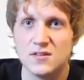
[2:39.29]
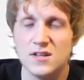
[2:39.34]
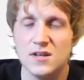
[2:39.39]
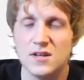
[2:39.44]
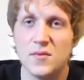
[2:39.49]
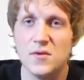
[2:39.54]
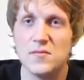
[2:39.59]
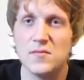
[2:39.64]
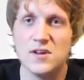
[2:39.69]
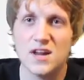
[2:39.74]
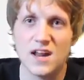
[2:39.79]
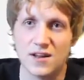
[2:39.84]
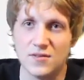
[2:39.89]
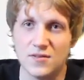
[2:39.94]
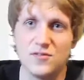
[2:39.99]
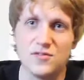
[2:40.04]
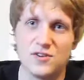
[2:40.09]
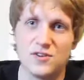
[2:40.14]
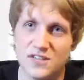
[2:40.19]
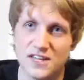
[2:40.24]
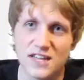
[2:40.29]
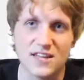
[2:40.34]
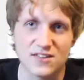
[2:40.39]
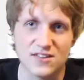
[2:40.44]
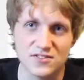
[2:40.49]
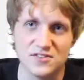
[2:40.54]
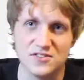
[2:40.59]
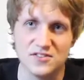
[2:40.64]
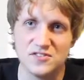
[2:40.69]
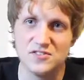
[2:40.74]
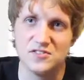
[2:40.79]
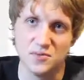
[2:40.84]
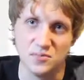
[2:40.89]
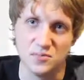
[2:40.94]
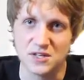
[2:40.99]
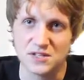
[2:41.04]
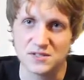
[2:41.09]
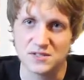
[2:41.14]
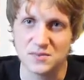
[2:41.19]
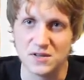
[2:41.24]
maybe not ridiculously
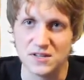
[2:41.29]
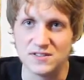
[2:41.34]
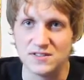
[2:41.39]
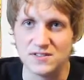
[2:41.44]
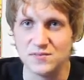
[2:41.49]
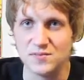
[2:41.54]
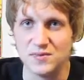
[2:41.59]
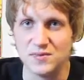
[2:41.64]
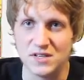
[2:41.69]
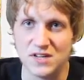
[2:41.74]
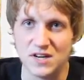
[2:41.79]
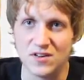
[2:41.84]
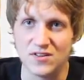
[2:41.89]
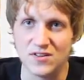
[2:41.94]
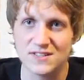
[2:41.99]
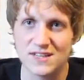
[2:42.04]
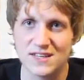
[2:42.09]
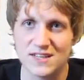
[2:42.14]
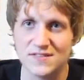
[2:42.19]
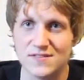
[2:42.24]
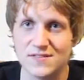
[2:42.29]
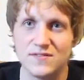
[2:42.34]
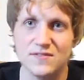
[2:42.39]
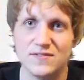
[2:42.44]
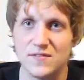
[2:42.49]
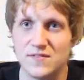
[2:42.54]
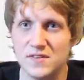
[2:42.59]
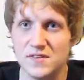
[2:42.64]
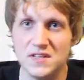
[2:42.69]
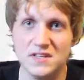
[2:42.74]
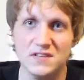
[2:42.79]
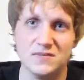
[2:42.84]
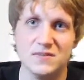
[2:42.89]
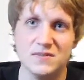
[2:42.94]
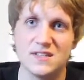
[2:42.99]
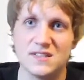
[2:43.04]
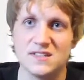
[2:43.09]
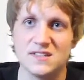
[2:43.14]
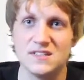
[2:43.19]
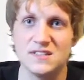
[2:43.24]
stupid expensive, but you know, it's like $50,
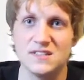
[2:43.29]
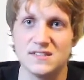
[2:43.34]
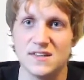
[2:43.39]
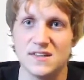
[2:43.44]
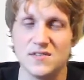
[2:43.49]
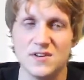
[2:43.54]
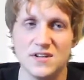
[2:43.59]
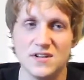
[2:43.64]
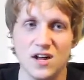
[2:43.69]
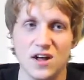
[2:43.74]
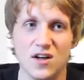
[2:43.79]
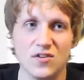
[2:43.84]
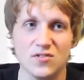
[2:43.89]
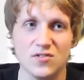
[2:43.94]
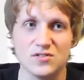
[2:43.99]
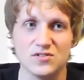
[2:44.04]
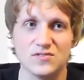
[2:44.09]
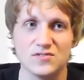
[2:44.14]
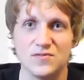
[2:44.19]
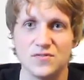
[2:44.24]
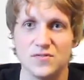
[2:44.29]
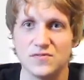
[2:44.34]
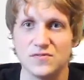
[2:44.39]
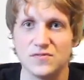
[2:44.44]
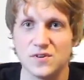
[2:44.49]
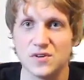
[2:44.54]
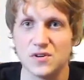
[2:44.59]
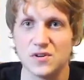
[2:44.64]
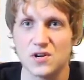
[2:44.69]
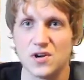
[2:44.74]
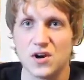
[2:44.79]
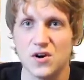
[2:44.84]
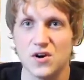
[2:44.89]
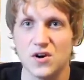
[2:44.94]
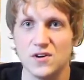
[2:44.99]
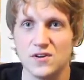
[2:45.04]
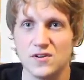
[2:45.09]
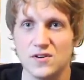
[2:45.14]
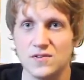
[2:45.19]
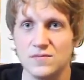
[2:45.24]
$60, $70 for a
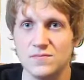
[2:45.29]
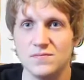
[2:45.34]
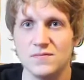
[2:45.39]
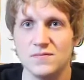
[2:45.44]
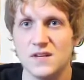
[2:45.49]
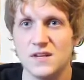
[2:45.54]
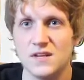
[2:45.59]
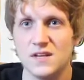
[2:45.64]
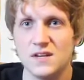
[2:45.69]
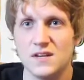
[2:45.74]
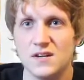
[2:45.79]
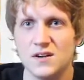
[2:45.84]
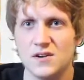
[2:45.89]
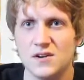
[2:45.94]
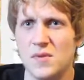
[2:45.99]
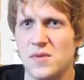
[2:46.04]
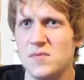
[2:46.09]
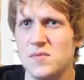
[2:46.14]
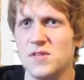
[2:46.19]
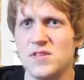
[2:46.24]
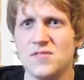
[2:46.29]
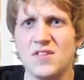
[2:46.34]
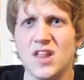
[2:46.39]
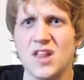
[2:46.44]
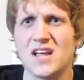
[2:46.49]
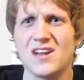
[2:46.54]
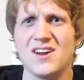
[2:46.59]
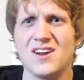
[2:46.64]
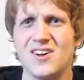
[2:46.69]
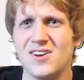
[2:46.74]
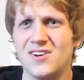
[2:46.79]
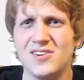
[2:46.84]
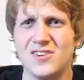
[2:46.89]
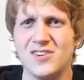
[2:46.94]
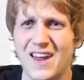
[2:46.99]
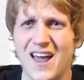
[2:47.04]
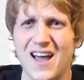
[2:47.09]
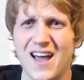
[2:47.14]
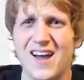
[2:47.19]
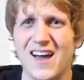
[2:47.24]
cart, or maybe it's like
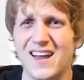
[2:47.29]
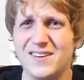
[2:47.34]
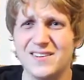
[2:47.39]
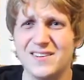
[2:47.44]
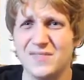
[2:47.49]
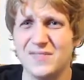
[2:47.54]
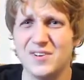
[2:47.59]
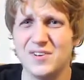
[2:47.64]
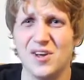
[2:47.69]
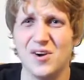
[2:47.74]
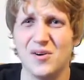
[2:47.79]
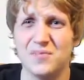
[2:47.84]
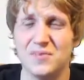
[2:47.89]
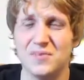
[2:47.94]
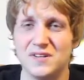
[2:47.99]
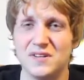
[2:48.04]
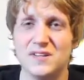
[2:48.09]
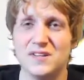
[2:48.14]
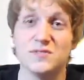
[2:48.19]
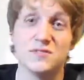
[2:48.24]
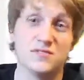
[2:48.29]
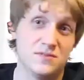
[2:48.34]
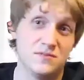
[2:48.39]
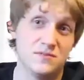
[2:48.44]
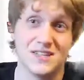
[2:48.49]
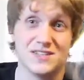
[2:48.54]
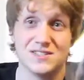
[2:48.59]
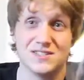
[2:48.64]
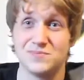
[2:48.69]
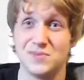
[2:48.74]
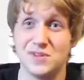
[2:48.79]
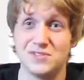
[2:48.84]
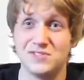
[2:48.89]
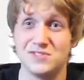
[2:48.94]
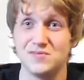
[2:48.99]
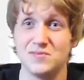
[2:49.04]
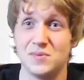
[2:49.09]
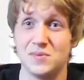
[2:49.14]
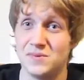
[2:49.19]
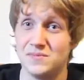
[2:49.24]
$100 now. I don't even know, but it was
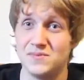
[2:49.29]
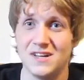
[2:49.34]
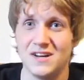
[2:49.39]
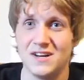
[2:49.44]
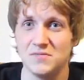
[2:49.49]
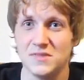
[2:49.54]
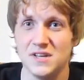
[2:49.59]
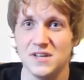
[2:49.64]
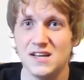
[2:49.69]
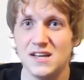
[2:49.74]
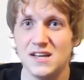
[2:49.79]
expensive. But you know,